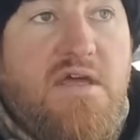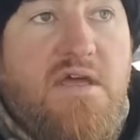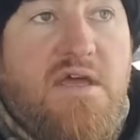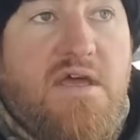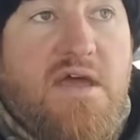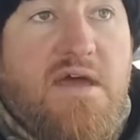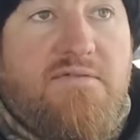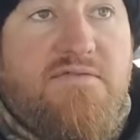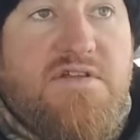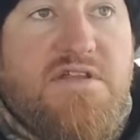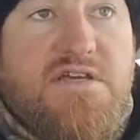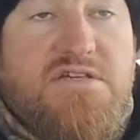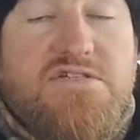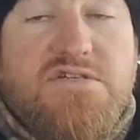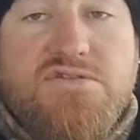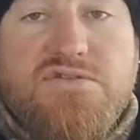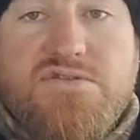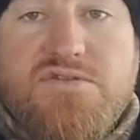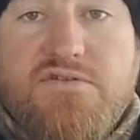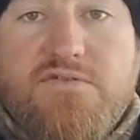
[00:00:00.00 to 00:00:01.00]
have
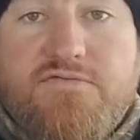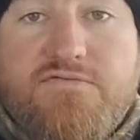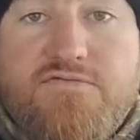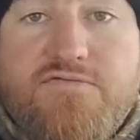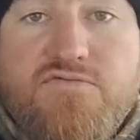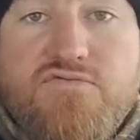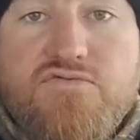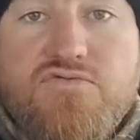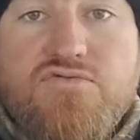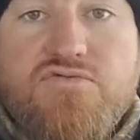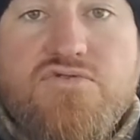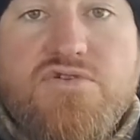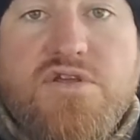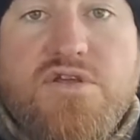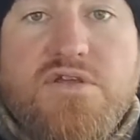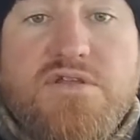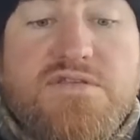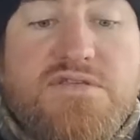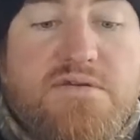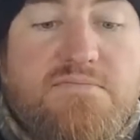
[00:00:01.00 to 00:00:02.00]
addictions to food,
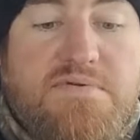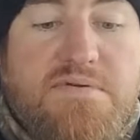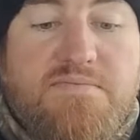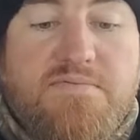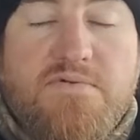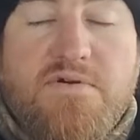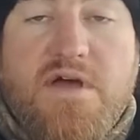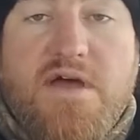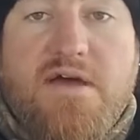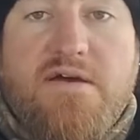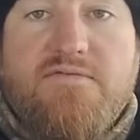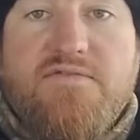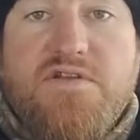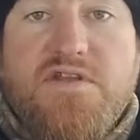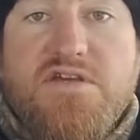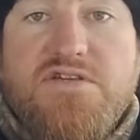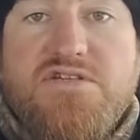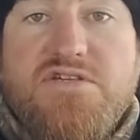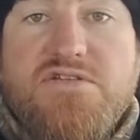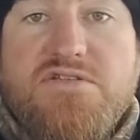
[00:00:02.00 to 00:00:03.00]
and some people have
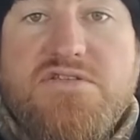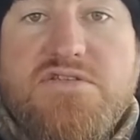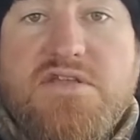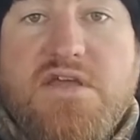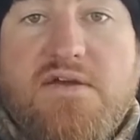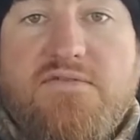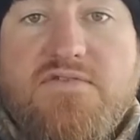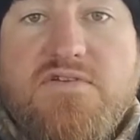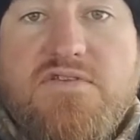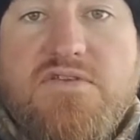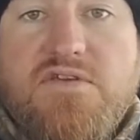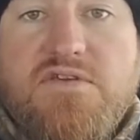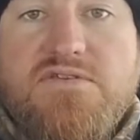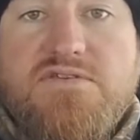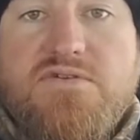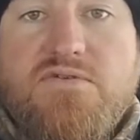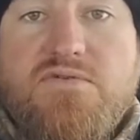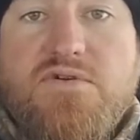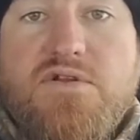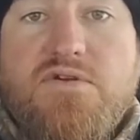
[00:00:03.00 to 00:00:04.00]
addictions to everything.
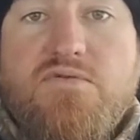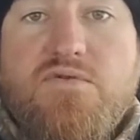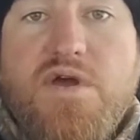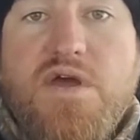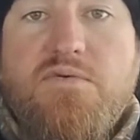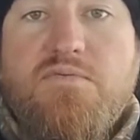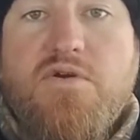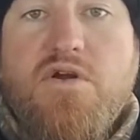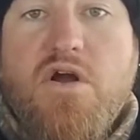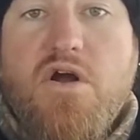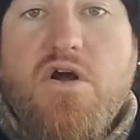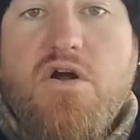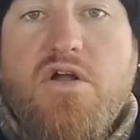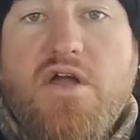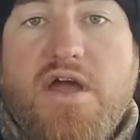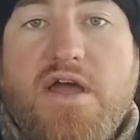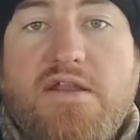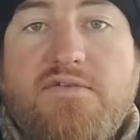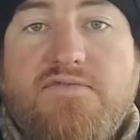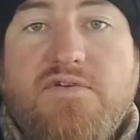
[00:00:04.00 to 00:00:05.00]
So in a way, we're all
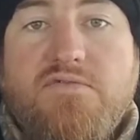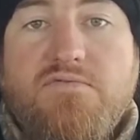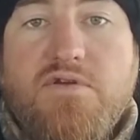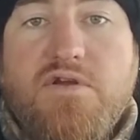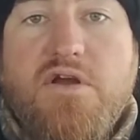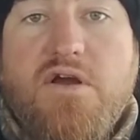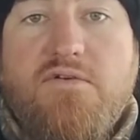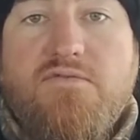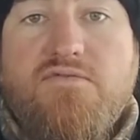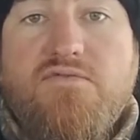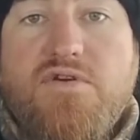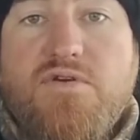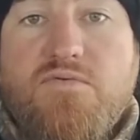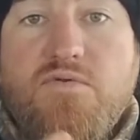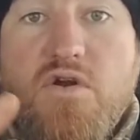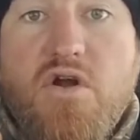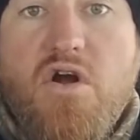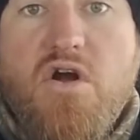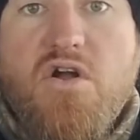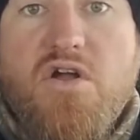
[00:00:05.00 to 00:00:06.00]
kind of in recovery.
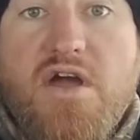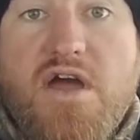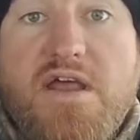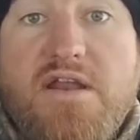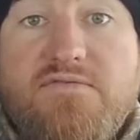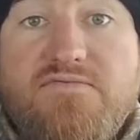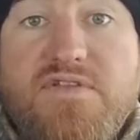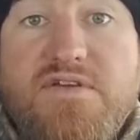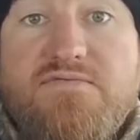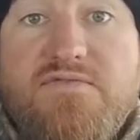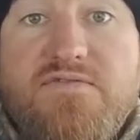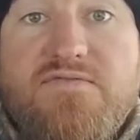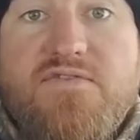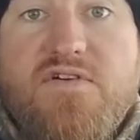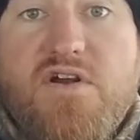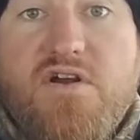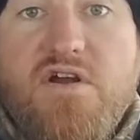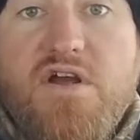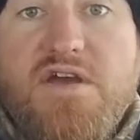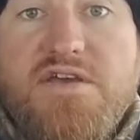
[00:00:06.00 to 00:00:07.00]
We're all kind of living for
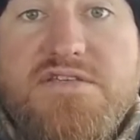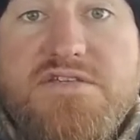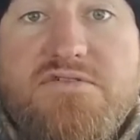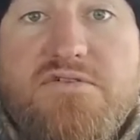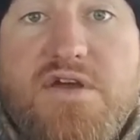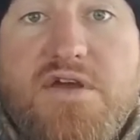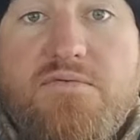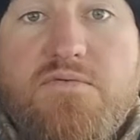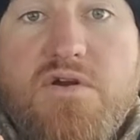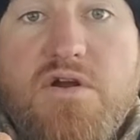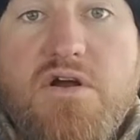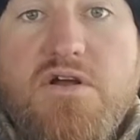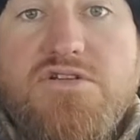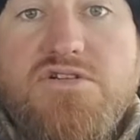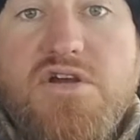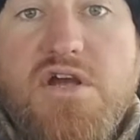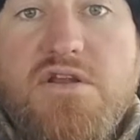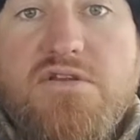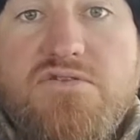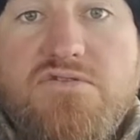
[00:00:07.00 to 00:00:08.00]
Christ, right? We're all
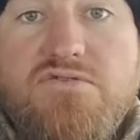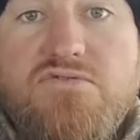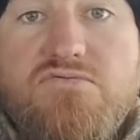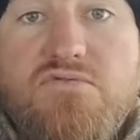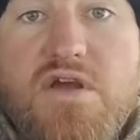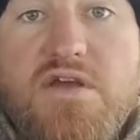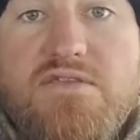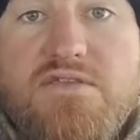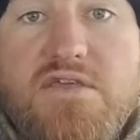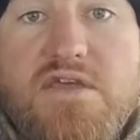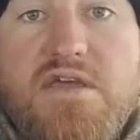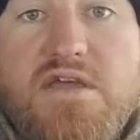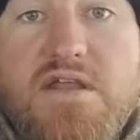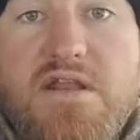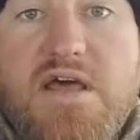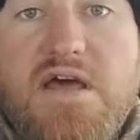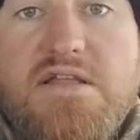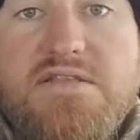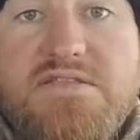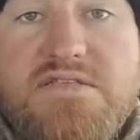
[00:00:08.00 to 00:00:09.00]
trying to do the right thing and
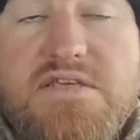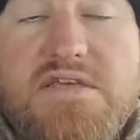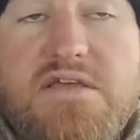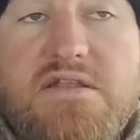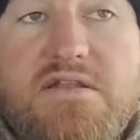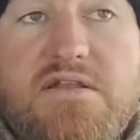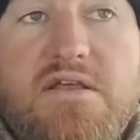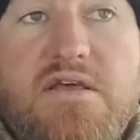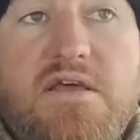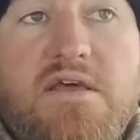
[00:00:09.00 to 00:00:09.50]
not sin.